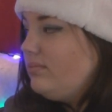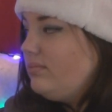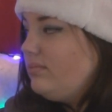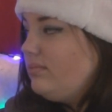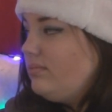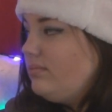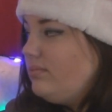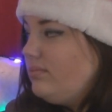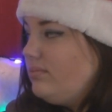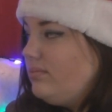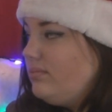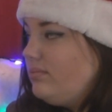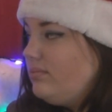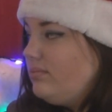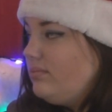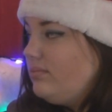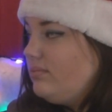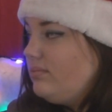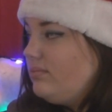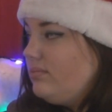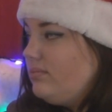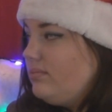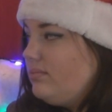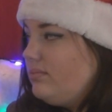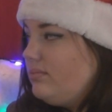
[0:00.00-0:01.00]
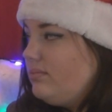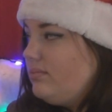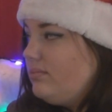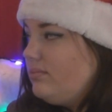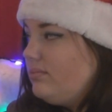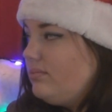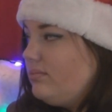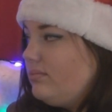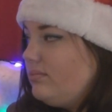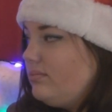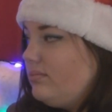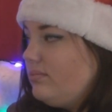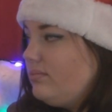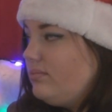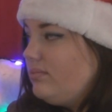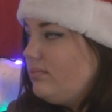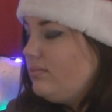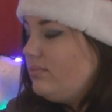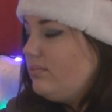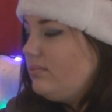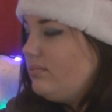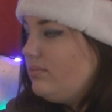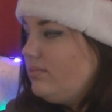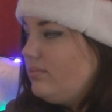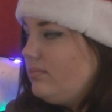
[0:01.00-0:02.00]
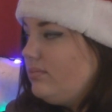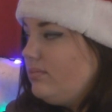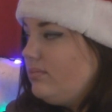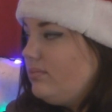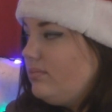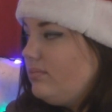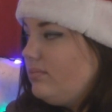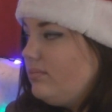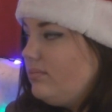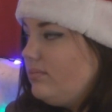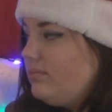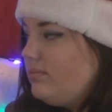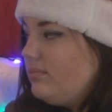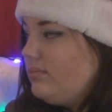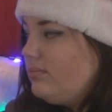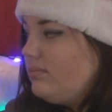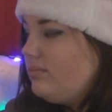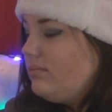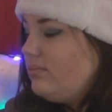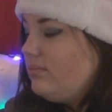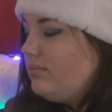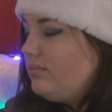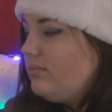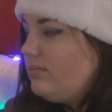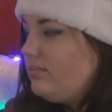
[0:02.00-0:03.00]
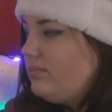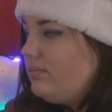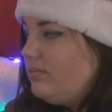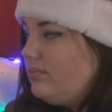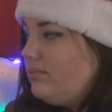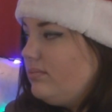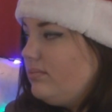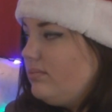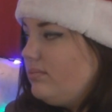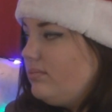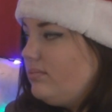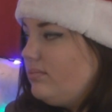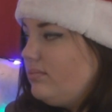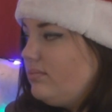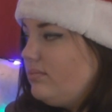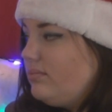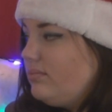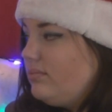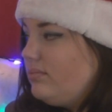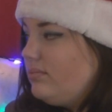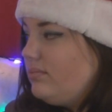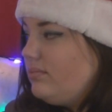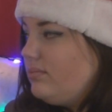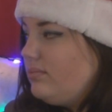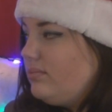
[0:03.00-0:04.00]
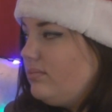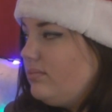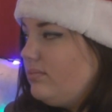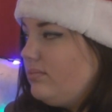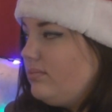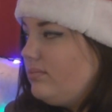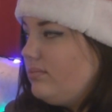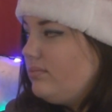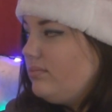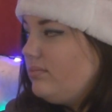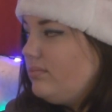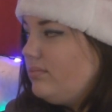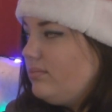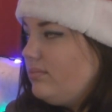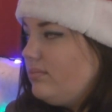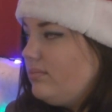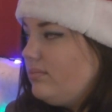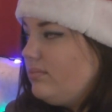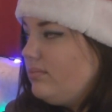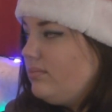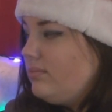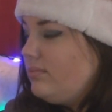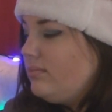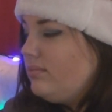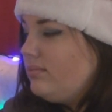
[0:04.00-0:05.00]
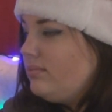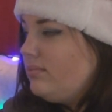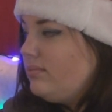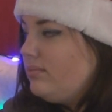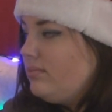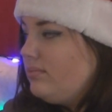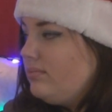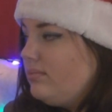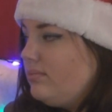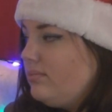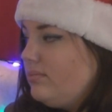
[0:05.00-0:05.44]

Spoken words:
The person shown says nothing.